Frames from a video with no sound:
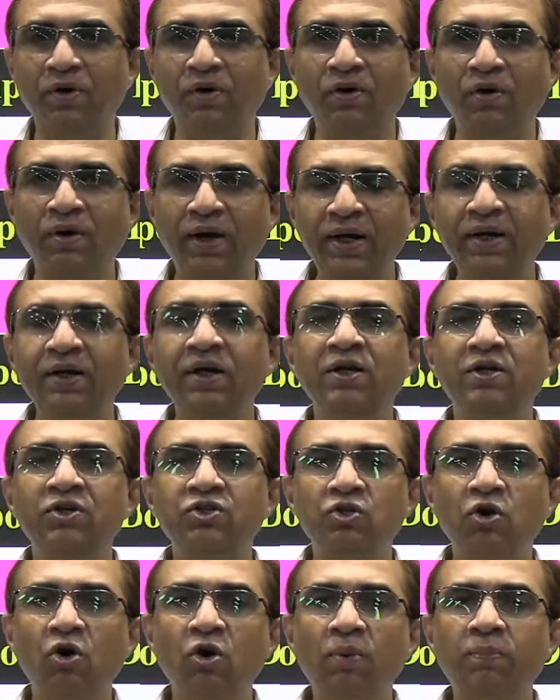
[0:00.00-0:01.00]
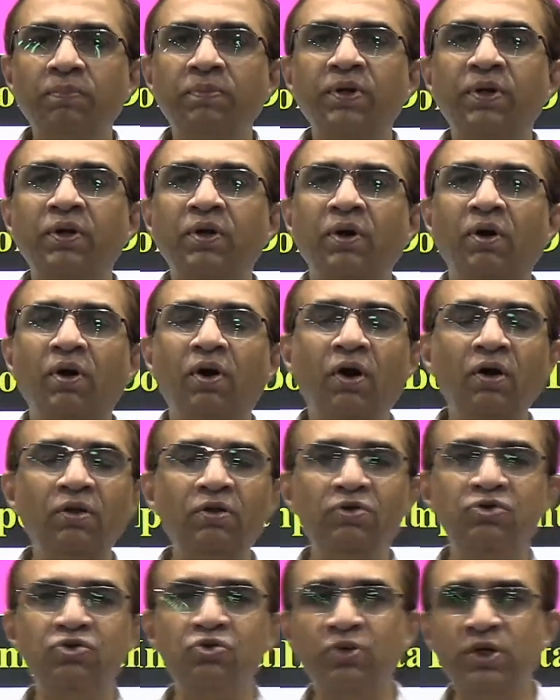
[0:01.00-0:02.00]
All right. So all
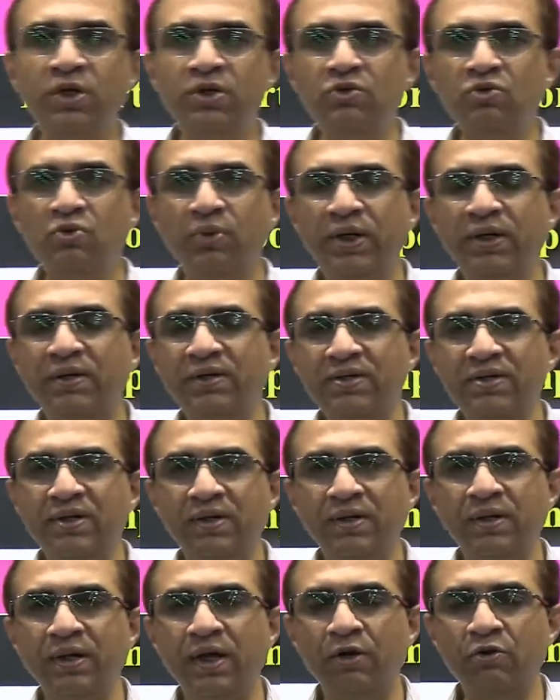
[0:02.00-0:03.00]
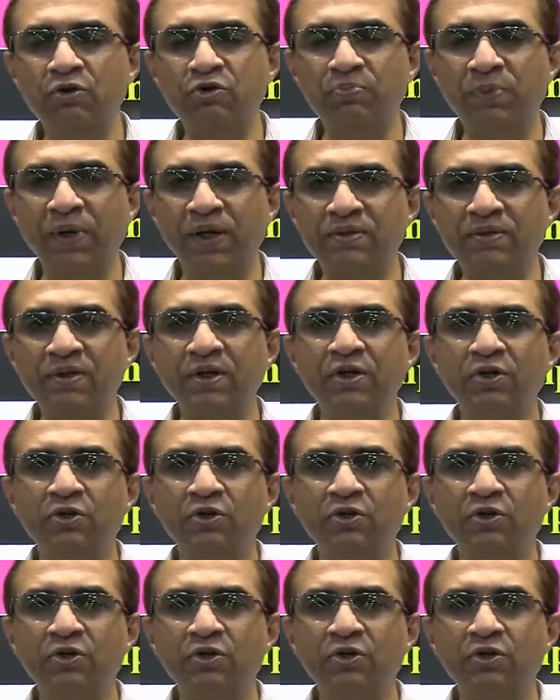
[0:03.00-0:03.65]
those students who are interested in aerospace,